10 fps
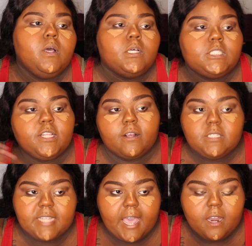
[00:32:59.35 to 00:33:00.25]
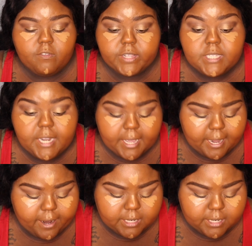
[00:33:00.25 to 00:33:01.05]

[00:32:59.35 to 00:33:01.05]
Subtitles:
So there was 9 of us sitting at our